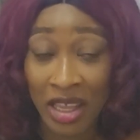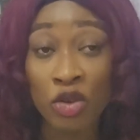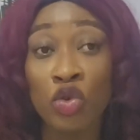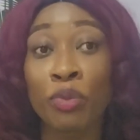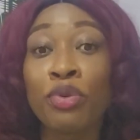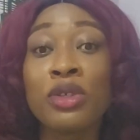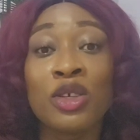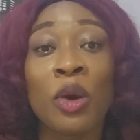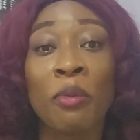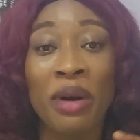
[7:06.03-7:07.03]
you should
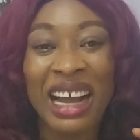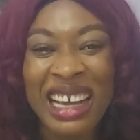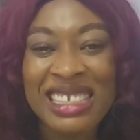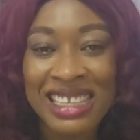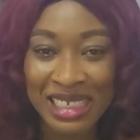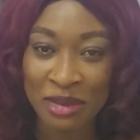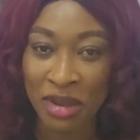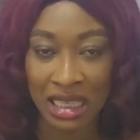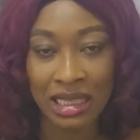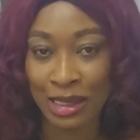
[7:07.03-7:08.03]
put your bank
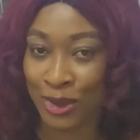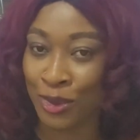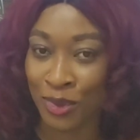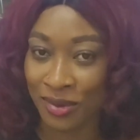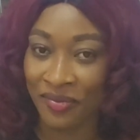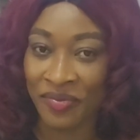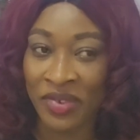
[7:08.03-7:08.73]
statement too.